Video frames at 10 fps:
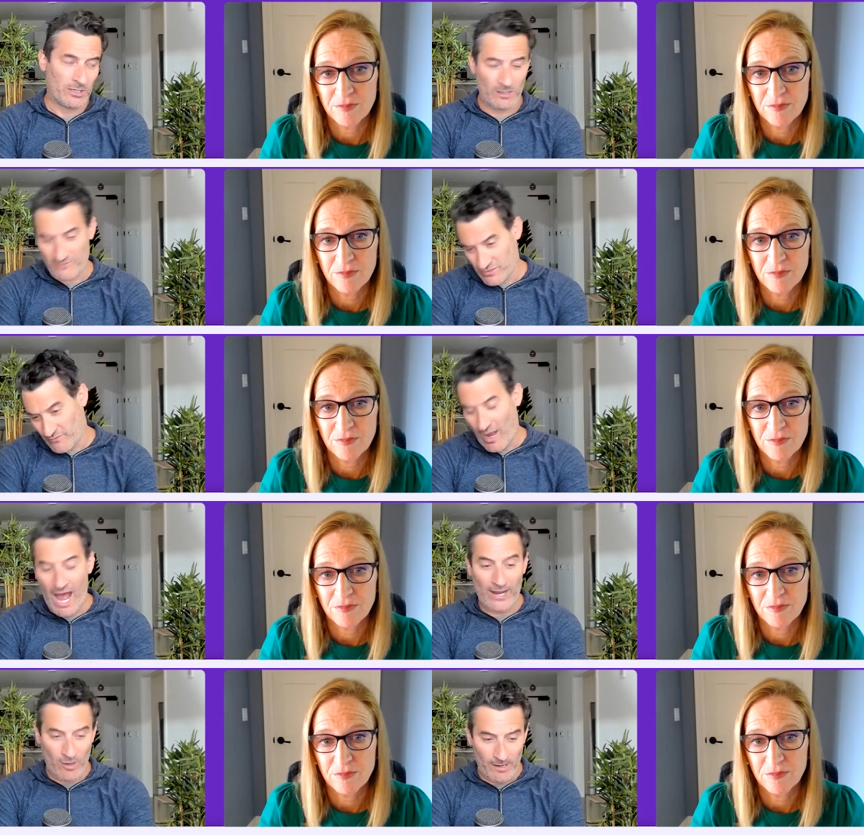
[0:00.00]
Speaker 1: marketing officer for
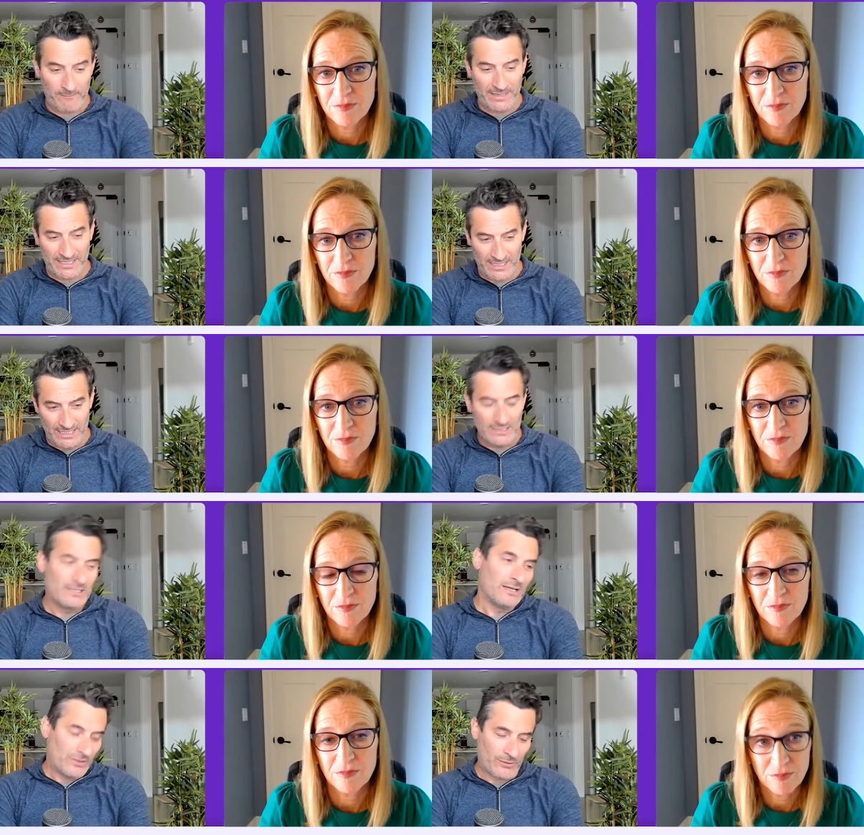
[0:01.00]
iHeartMedia
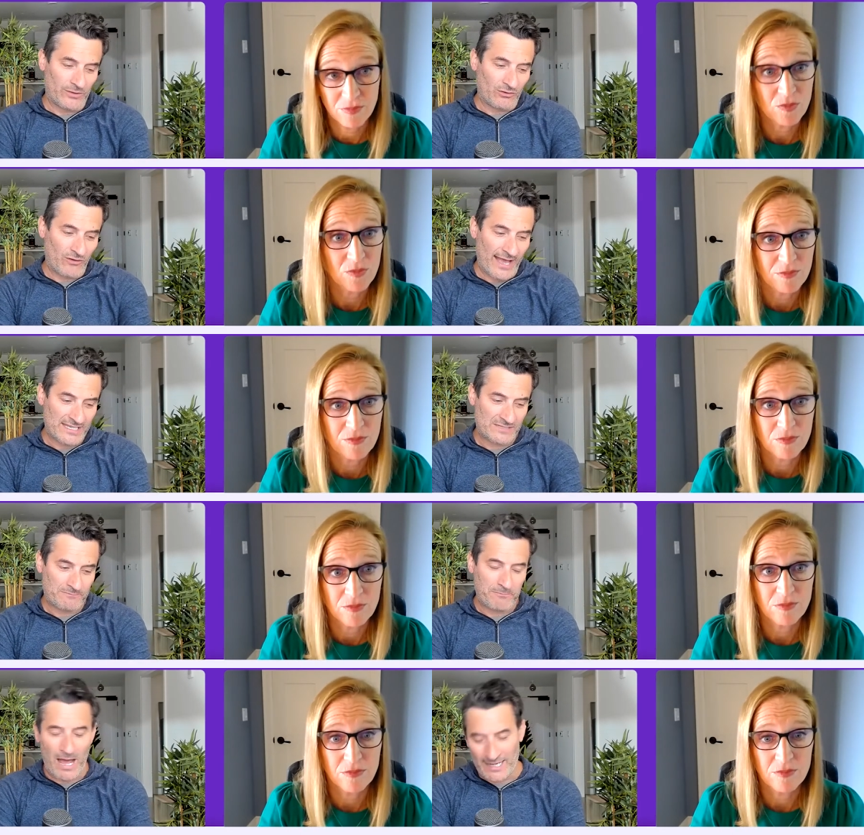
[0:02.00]
during the last
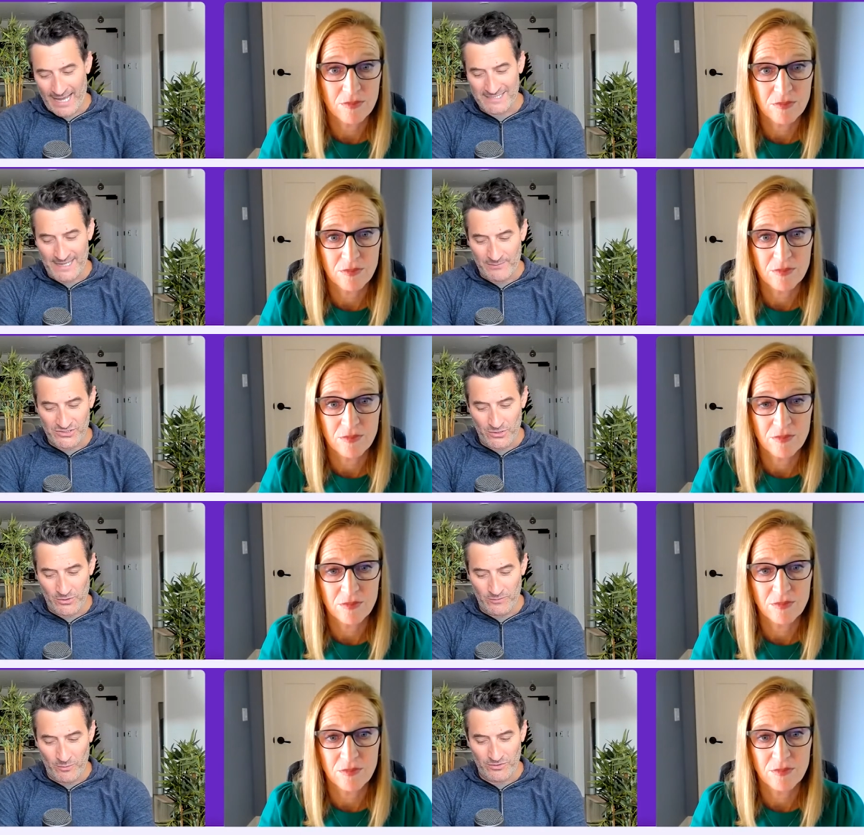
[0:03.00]
podcast
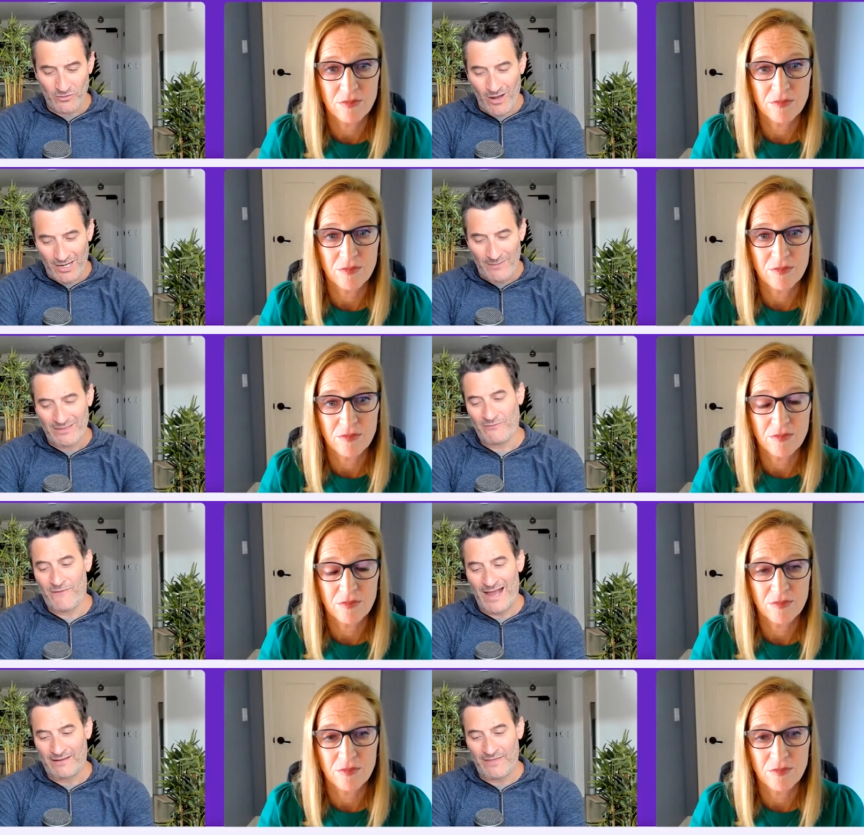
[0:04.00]
episode, and we were talking about the
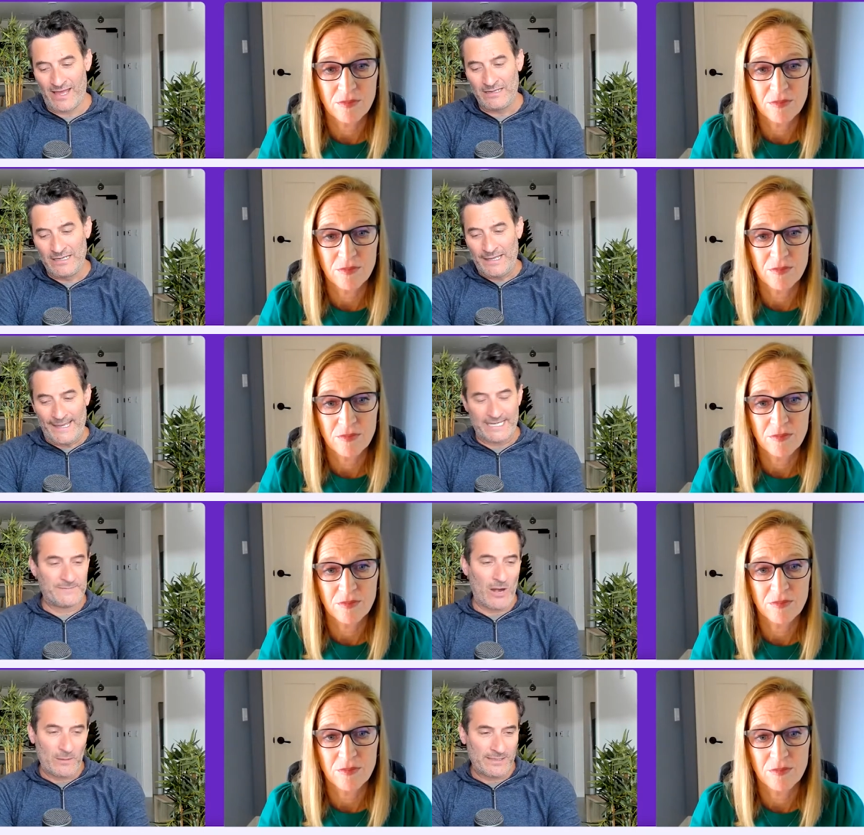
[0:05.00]
fact that
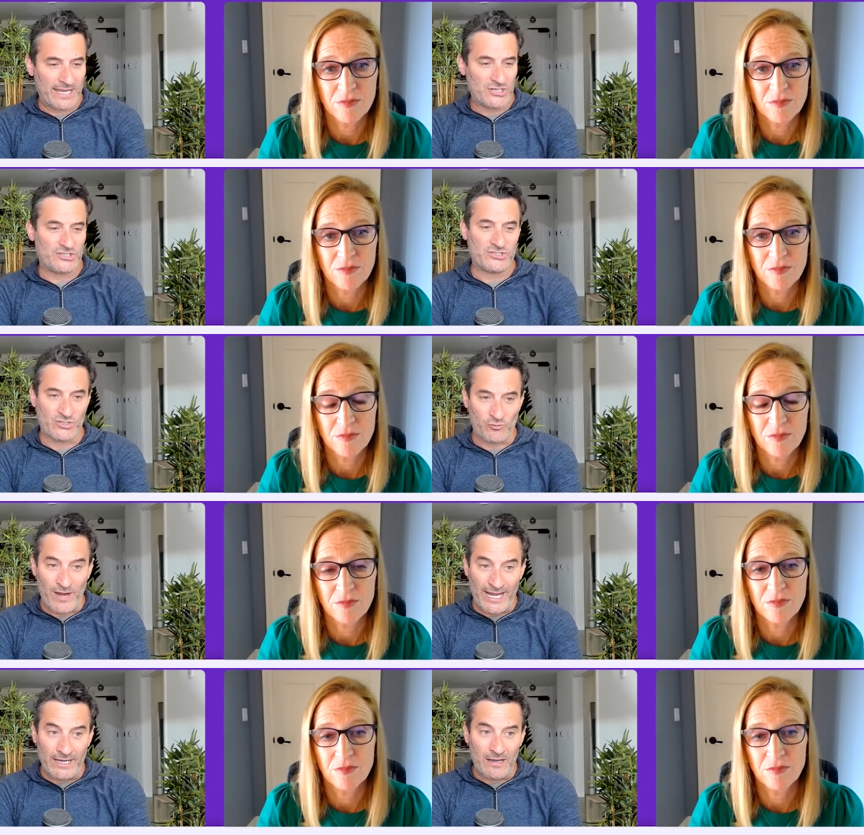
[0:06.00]
experimentation is
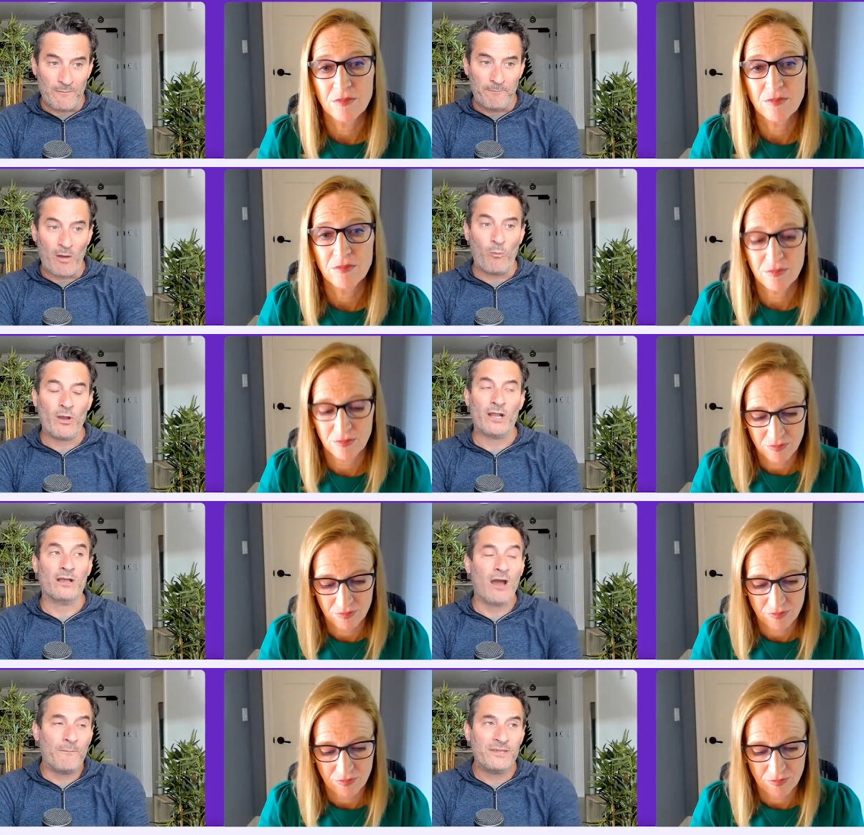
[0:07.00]
great, but what
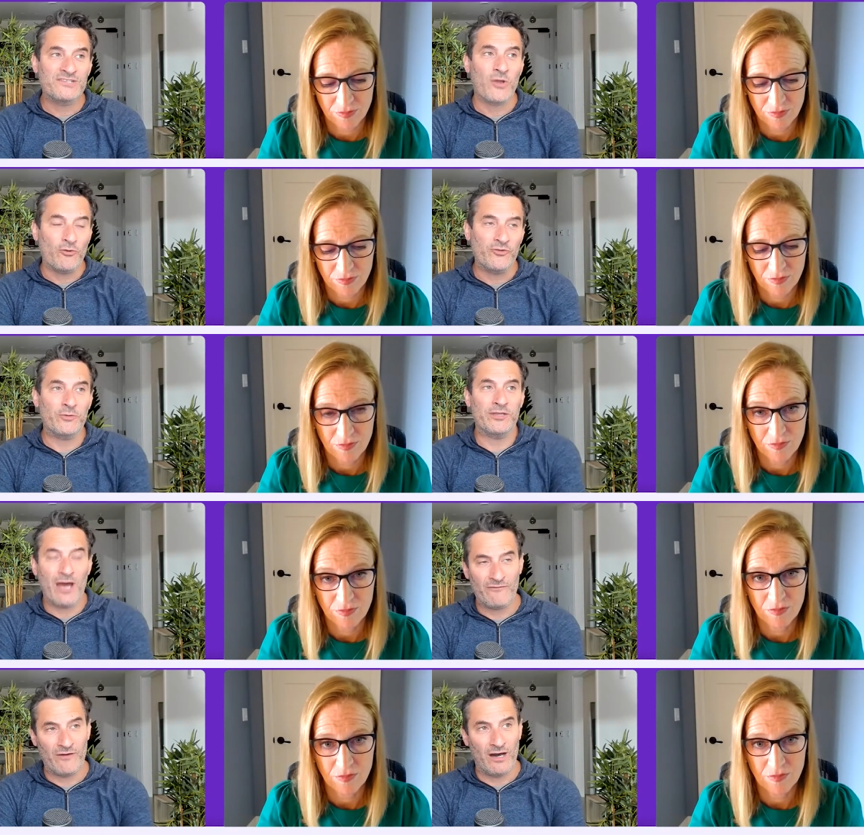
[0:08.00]
companies don't do
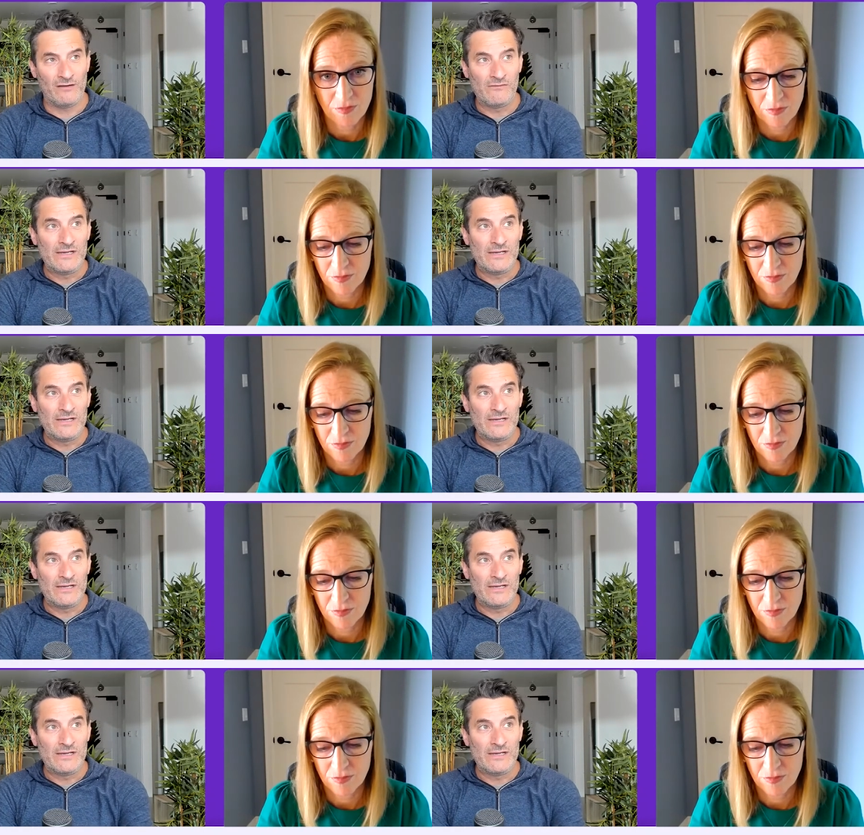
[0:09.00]
enough of